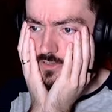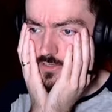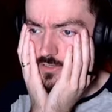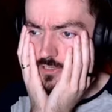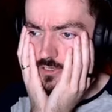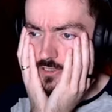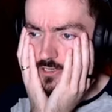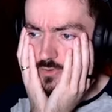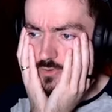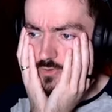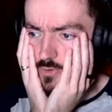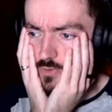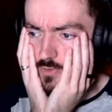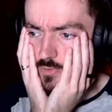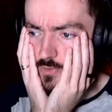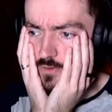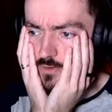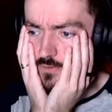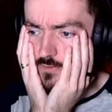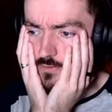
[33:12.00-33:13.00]
the corpse
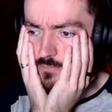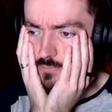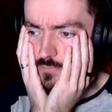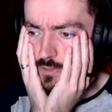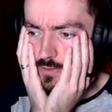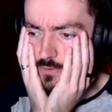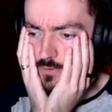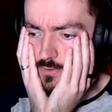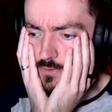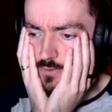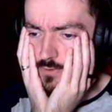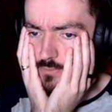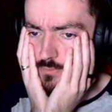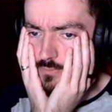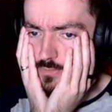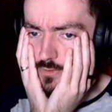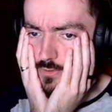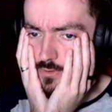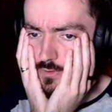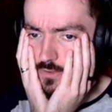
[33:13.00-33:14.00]
moved
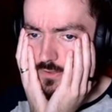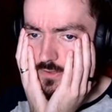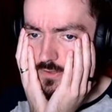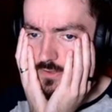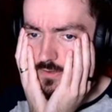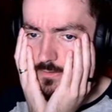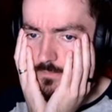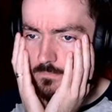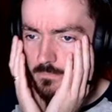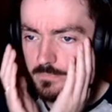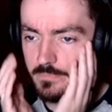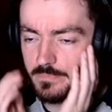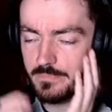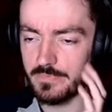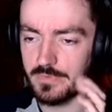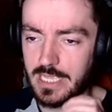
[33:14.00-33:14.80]
post-mortem.